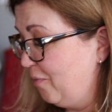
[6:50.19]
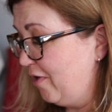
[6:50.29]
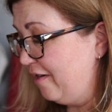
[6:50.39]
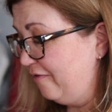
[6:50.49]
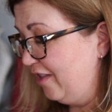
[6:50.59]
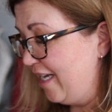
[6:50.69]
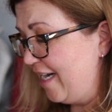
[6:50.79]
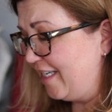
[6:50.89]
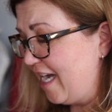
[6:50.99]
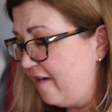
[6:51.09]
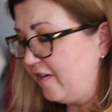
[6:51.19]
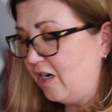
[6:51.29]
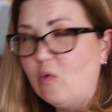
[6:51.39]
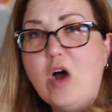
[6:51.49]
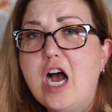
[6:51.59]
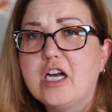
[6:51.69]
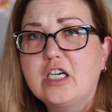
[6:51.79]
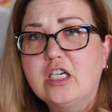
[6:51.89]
would have liked having a wok